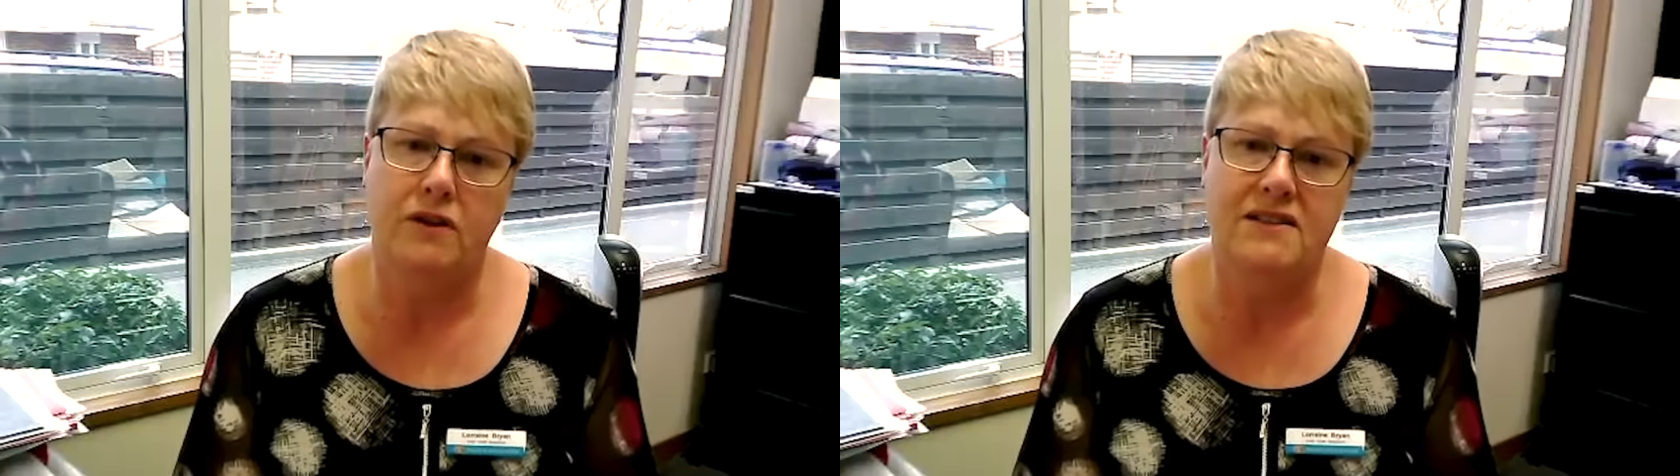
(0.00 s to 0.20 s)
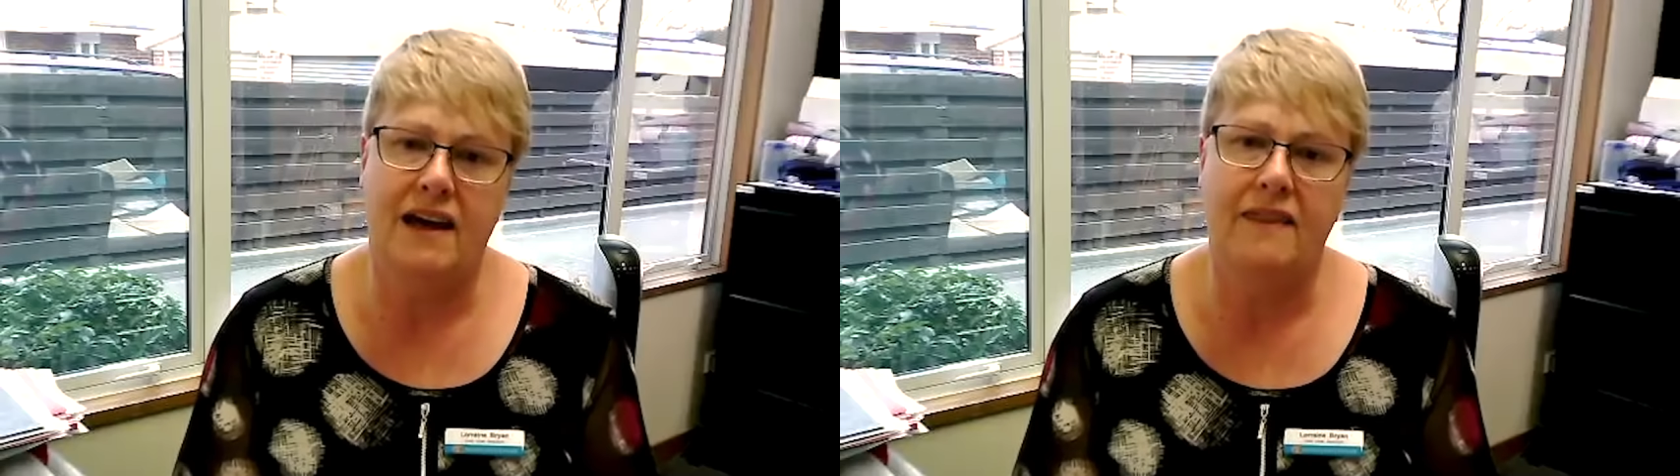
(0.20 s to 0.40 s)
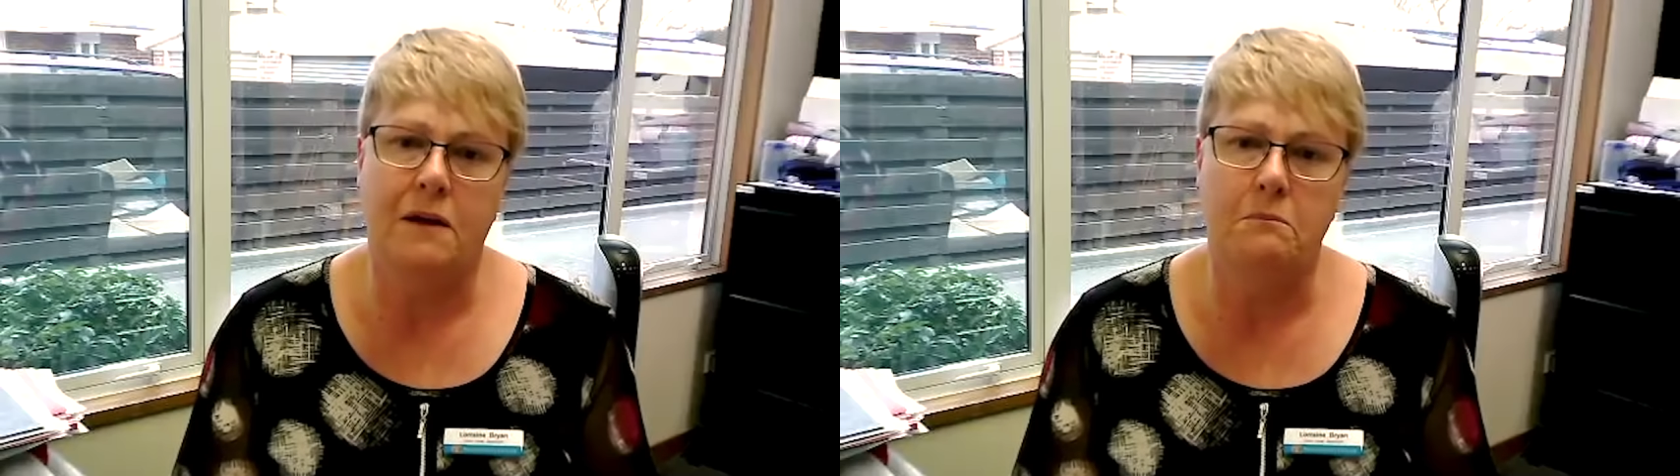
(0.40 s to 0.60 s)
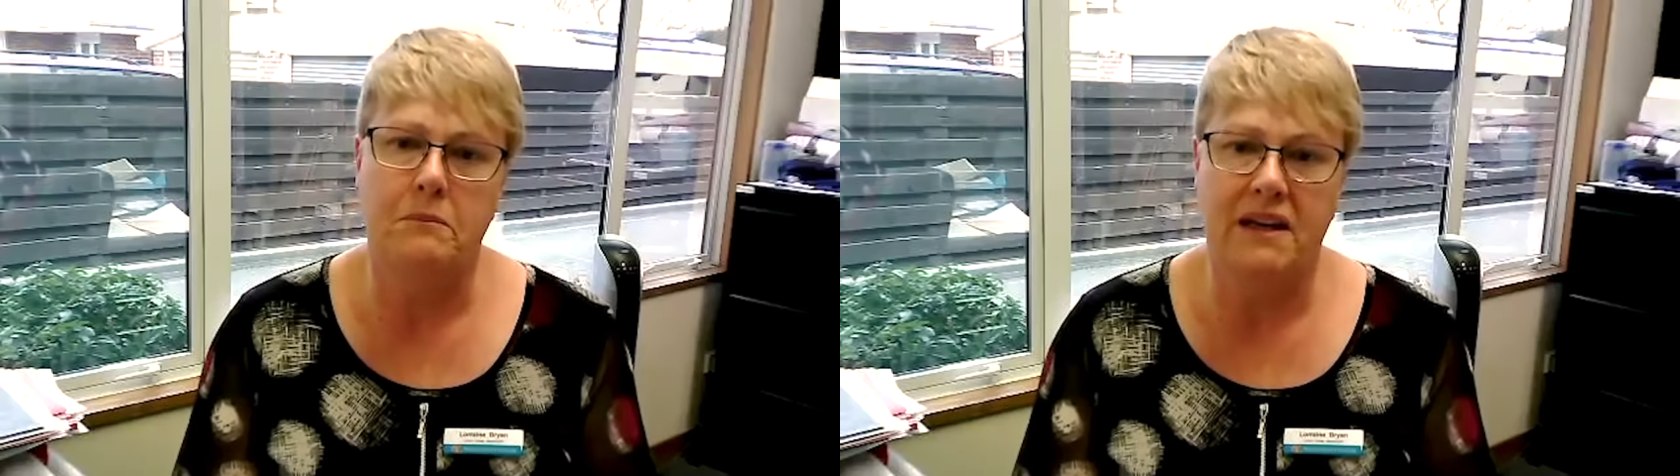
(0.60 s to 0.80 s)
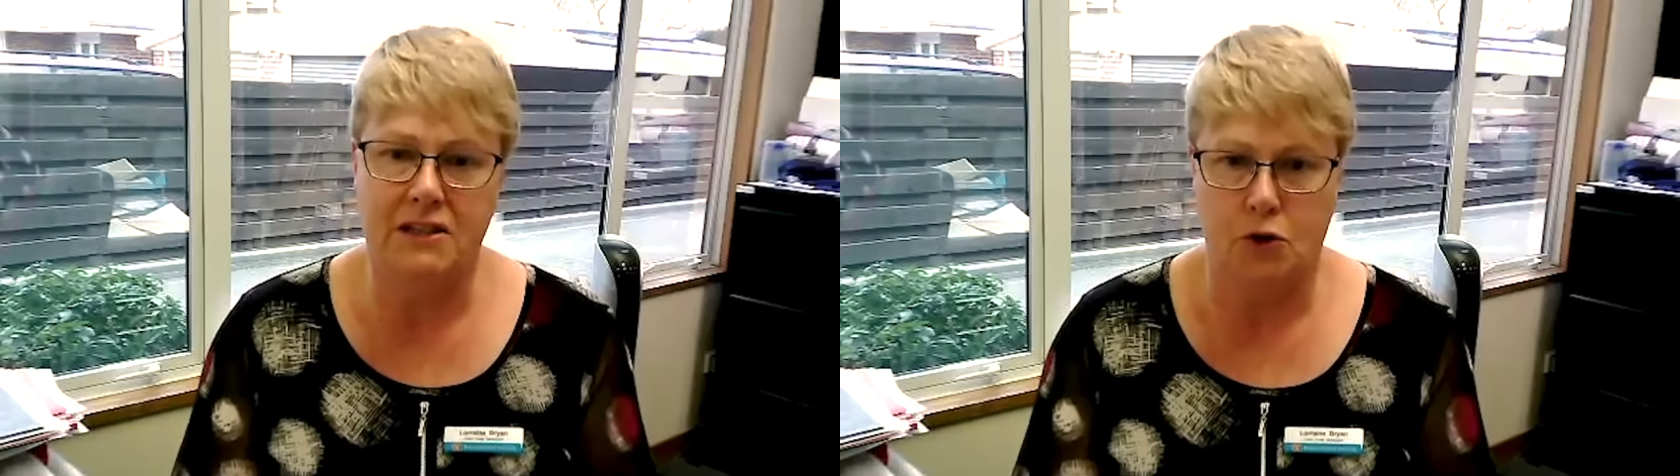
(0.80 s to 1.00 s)
there's nothing
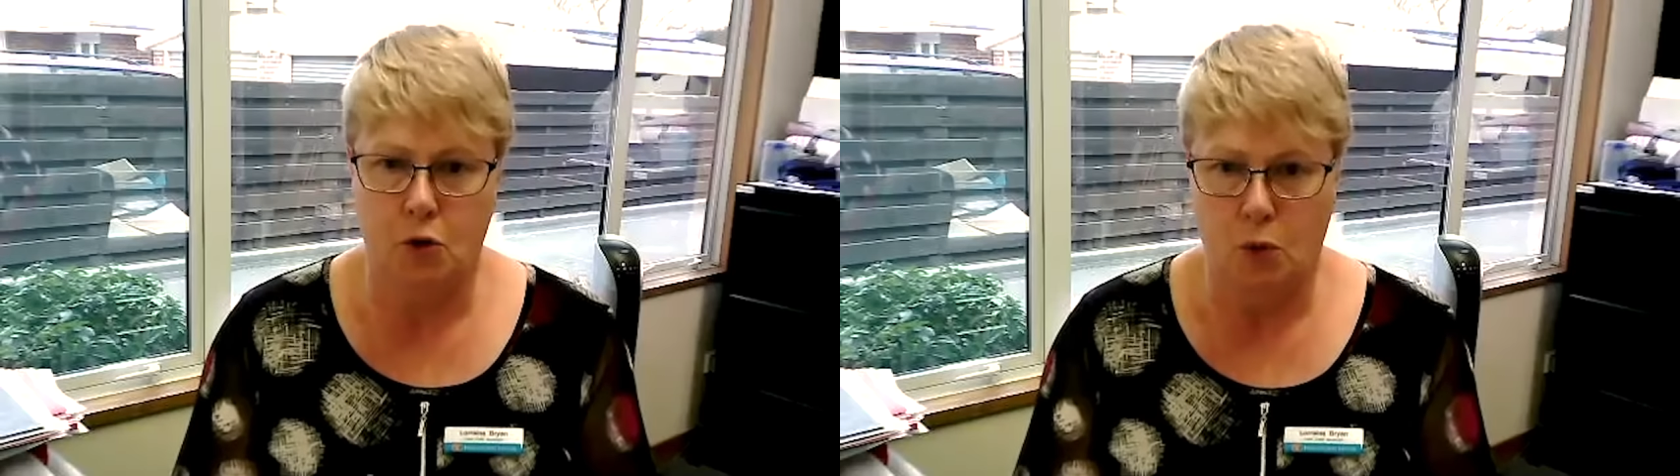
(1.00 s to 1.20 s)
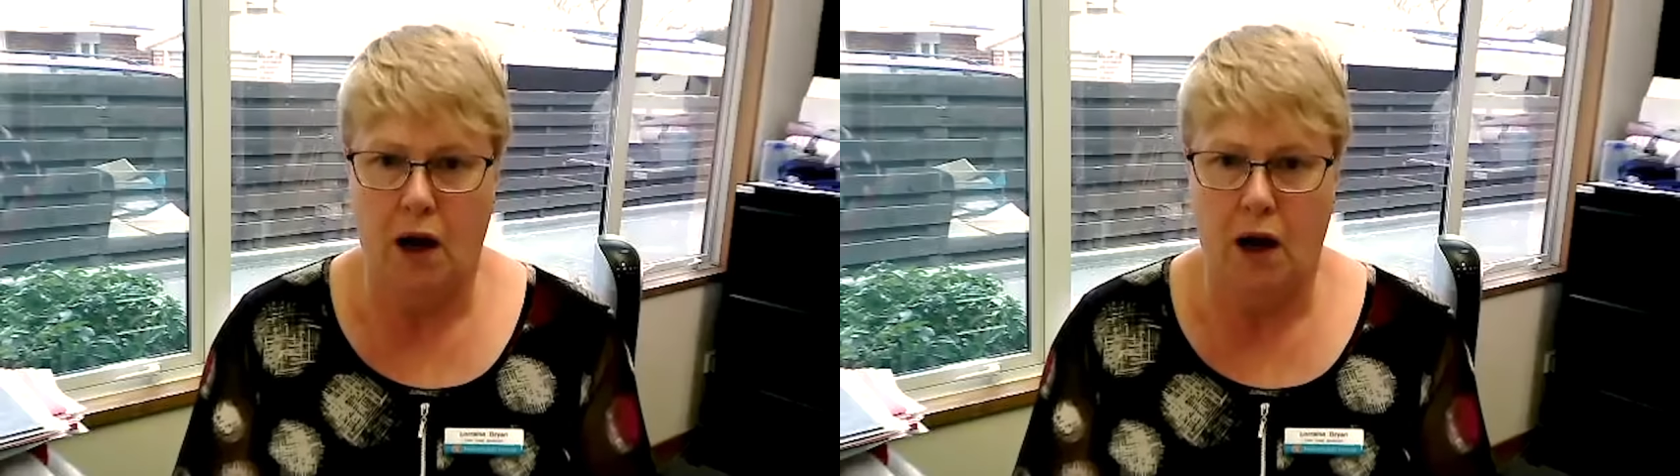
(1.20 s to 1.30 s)
medical